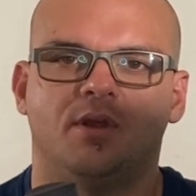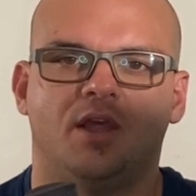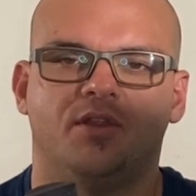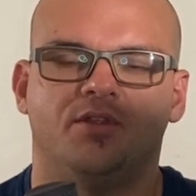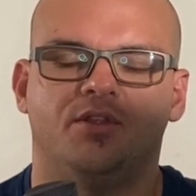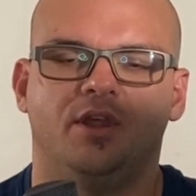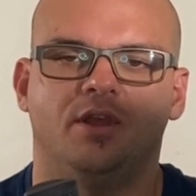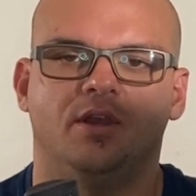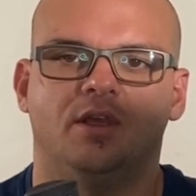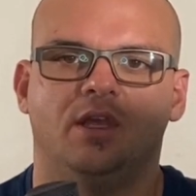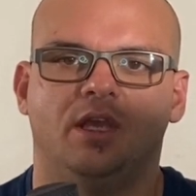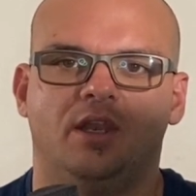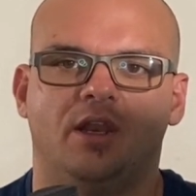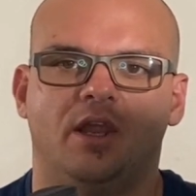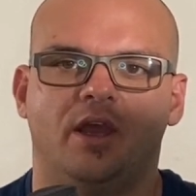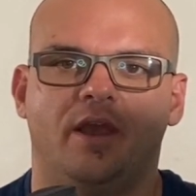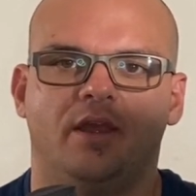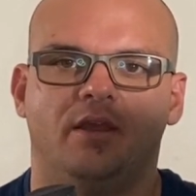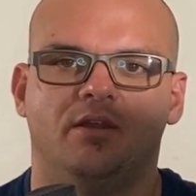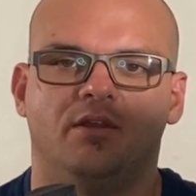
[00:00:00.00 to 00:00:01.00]
I think
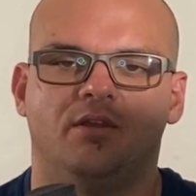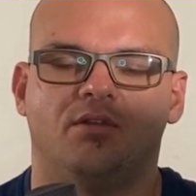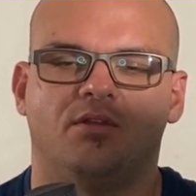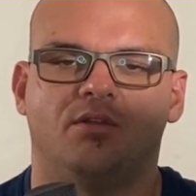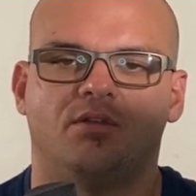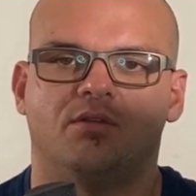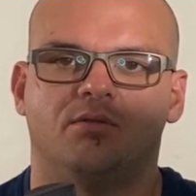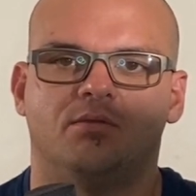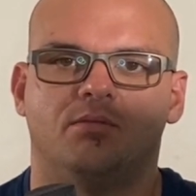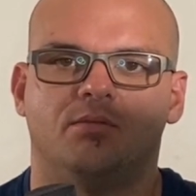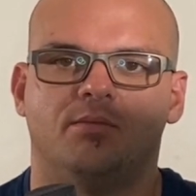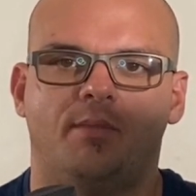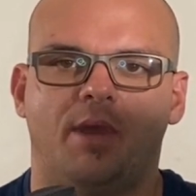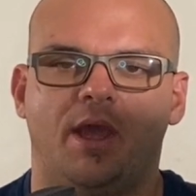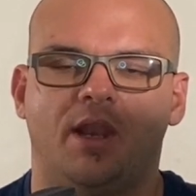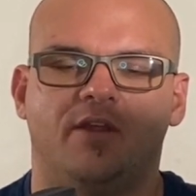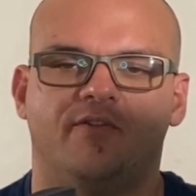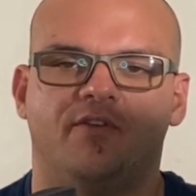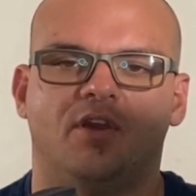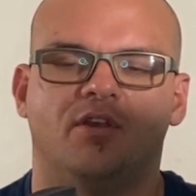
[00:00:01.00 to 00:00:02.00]
NI is
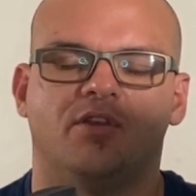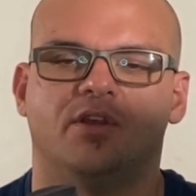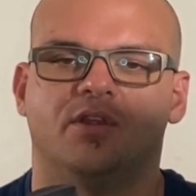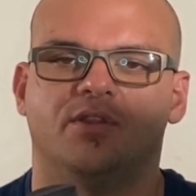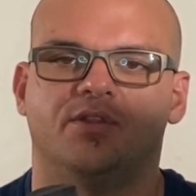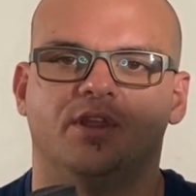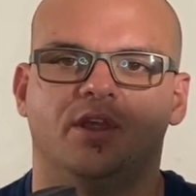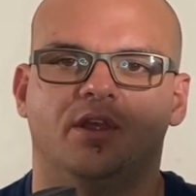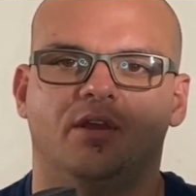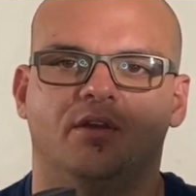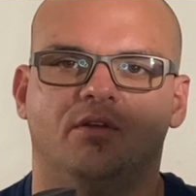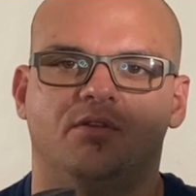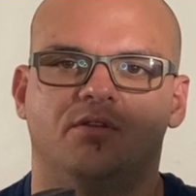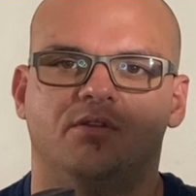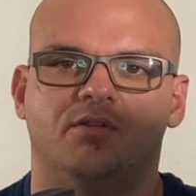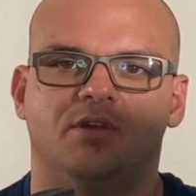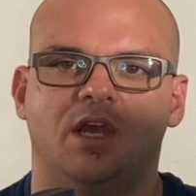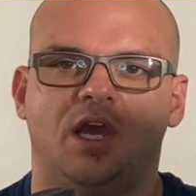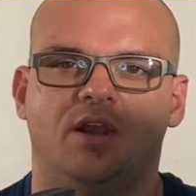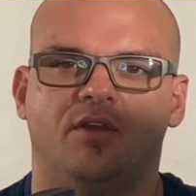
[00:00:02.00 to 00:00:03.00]
manifesting things.
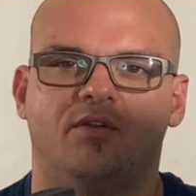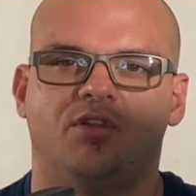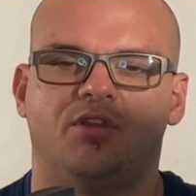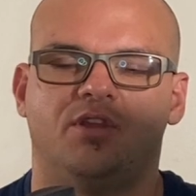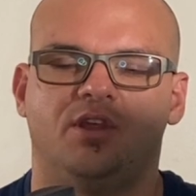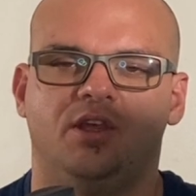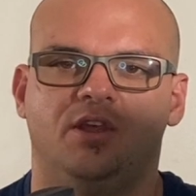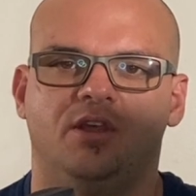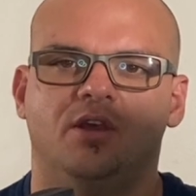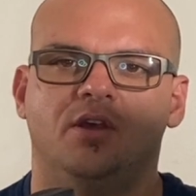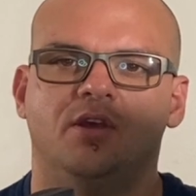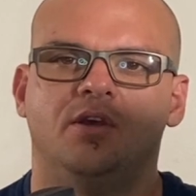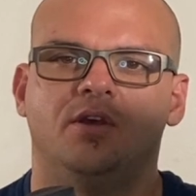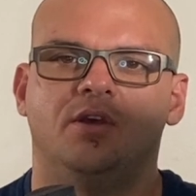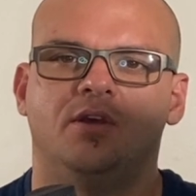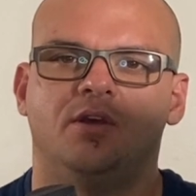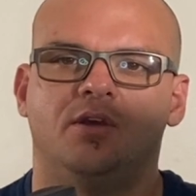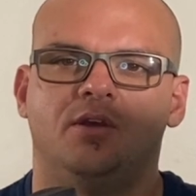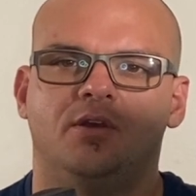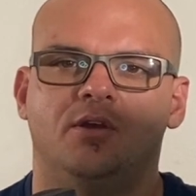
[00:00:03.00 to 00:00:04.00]
You kind of see
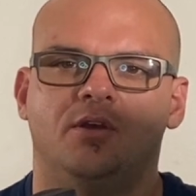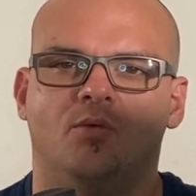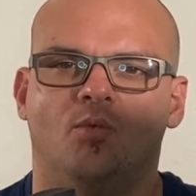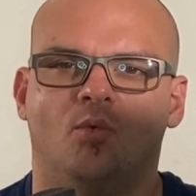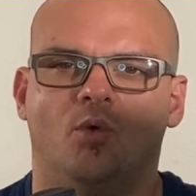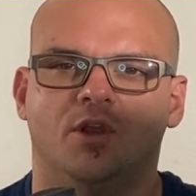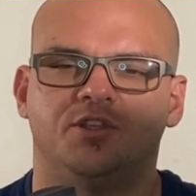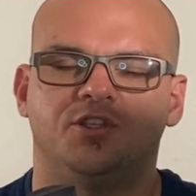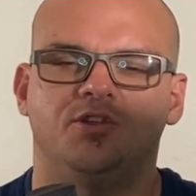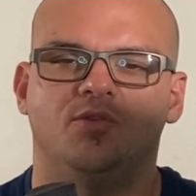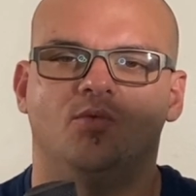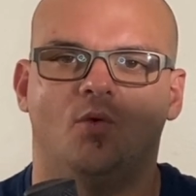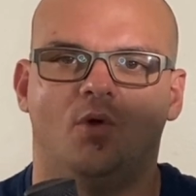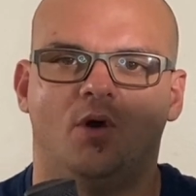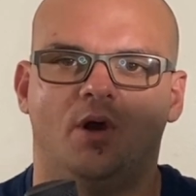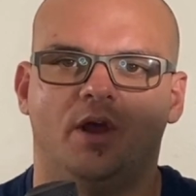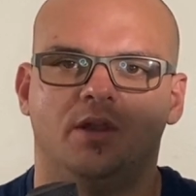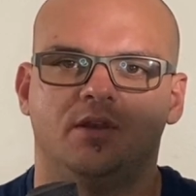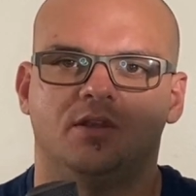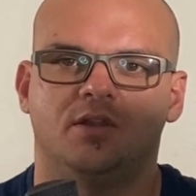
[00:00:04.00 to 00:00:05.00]
what you
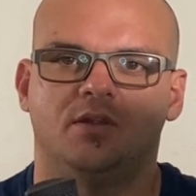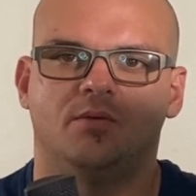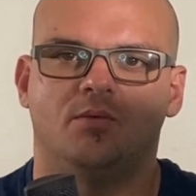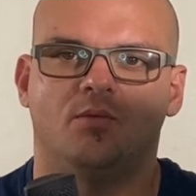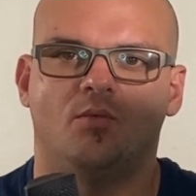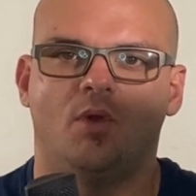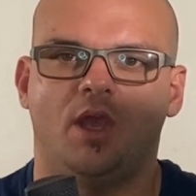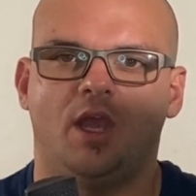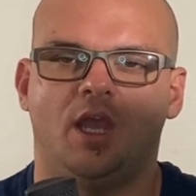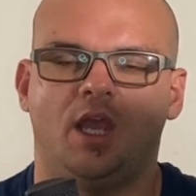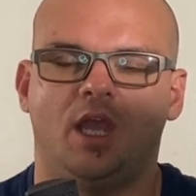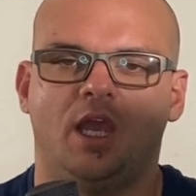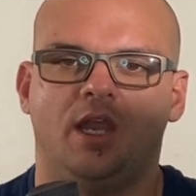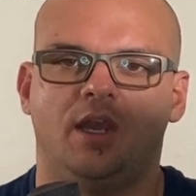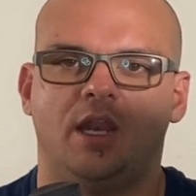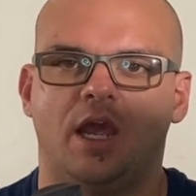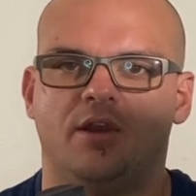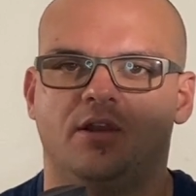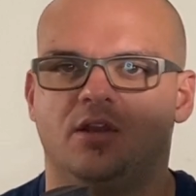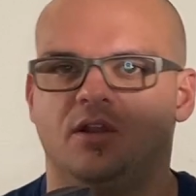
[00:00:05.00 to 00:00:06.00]
want way
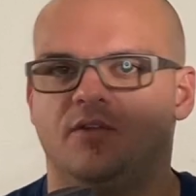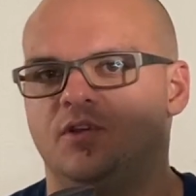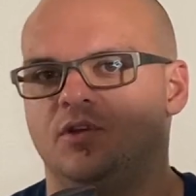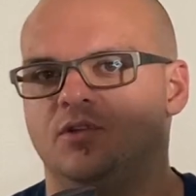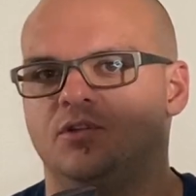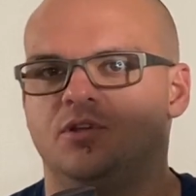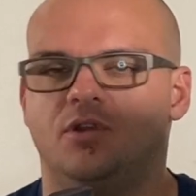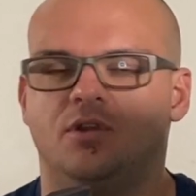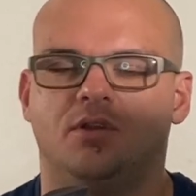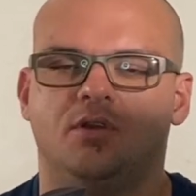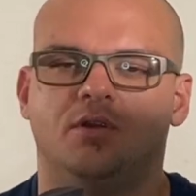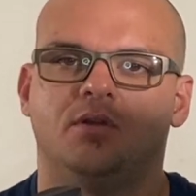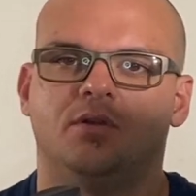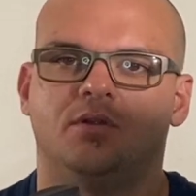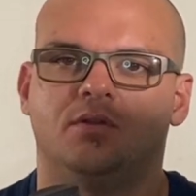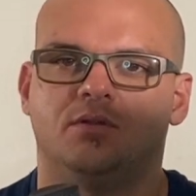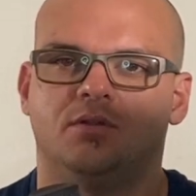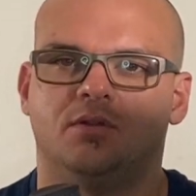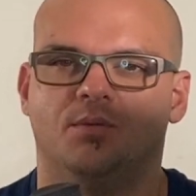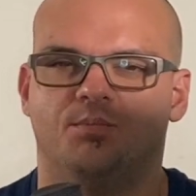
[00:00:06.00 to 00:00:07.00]
down in the future.
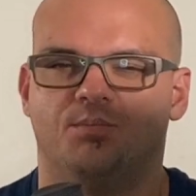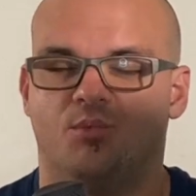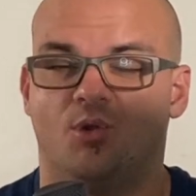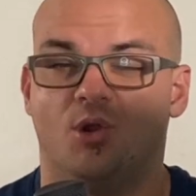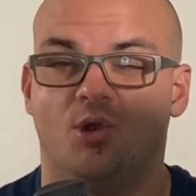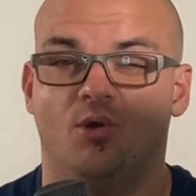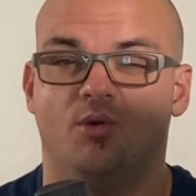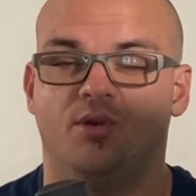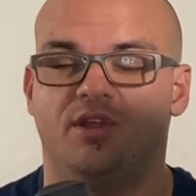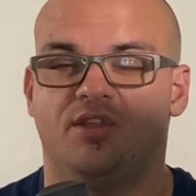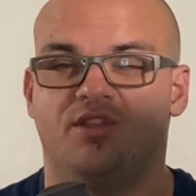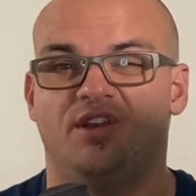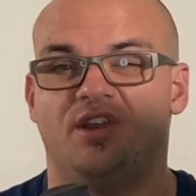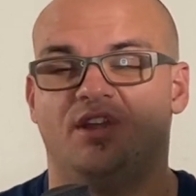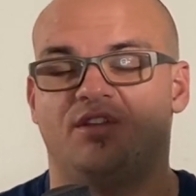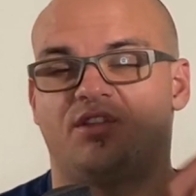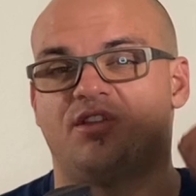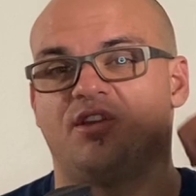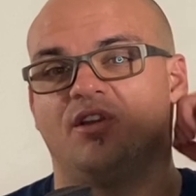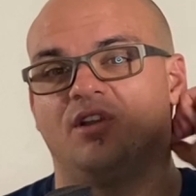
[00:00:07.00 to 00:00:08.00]
The road isn't
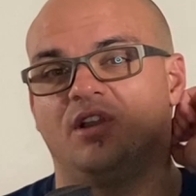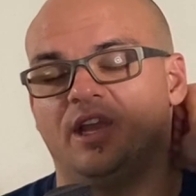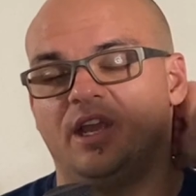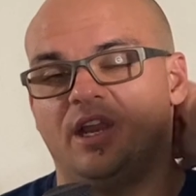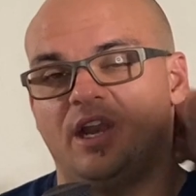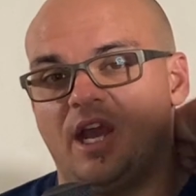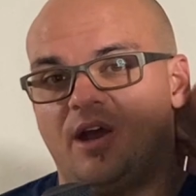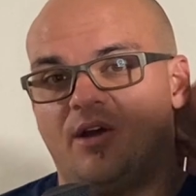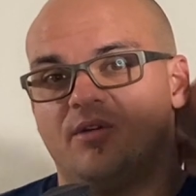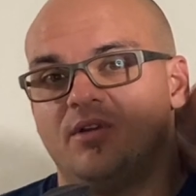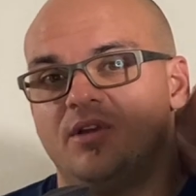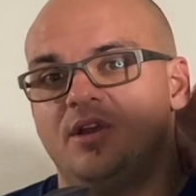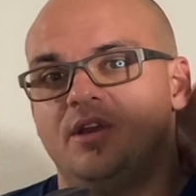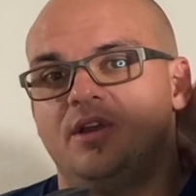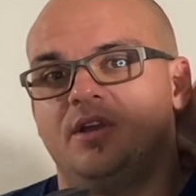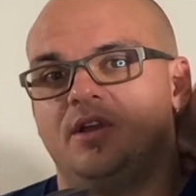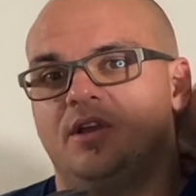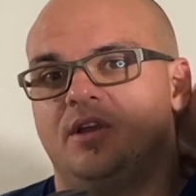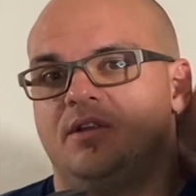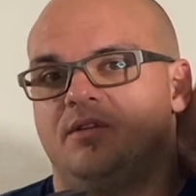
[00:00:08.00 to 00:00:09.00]
necessarily laid out.
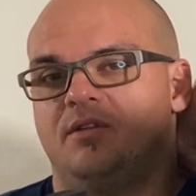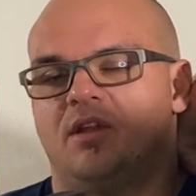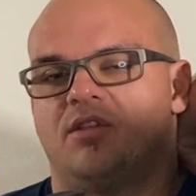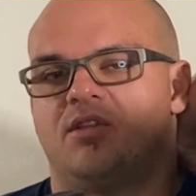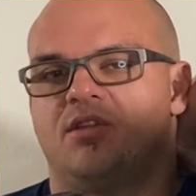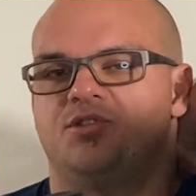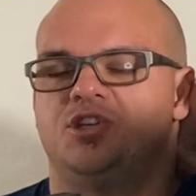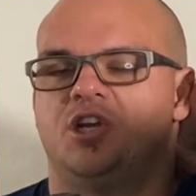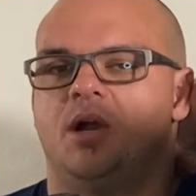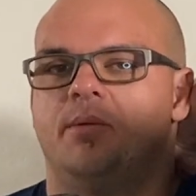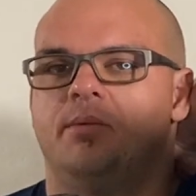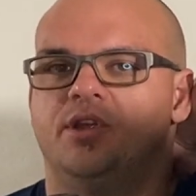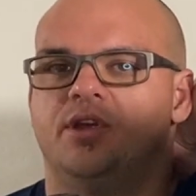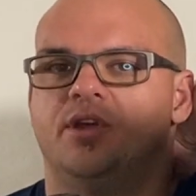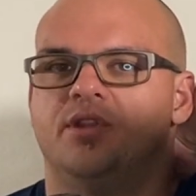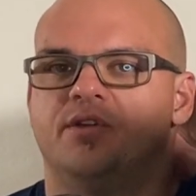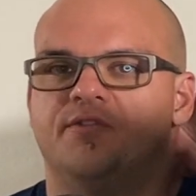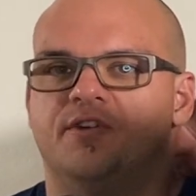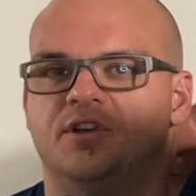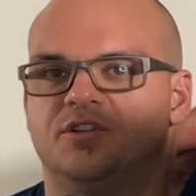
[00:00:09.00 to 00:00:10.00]
That's the job of the
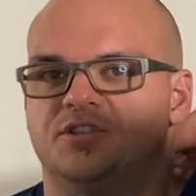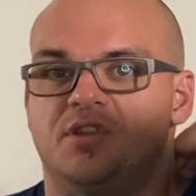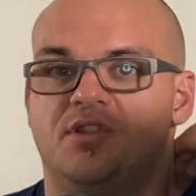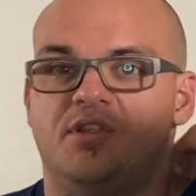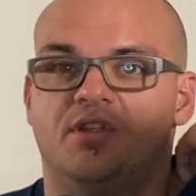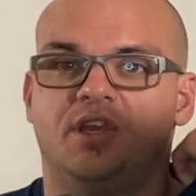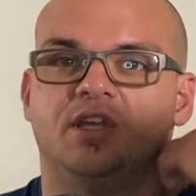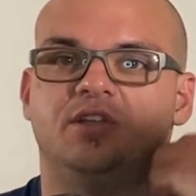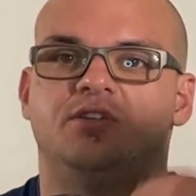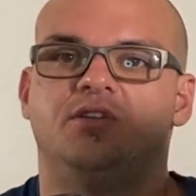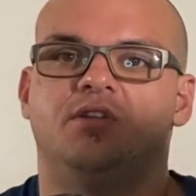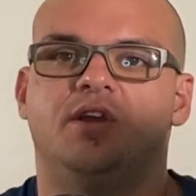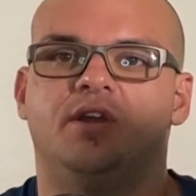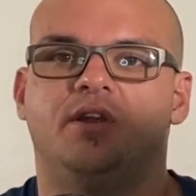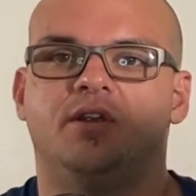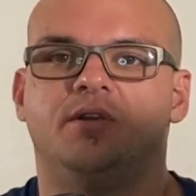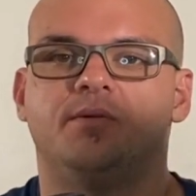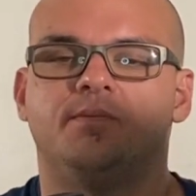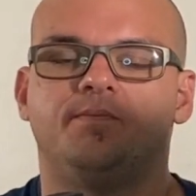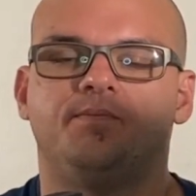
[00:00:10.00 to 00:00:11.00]
other functions to get you
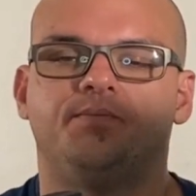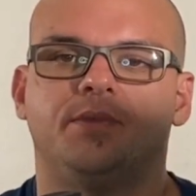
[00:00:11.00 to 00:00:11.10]
there.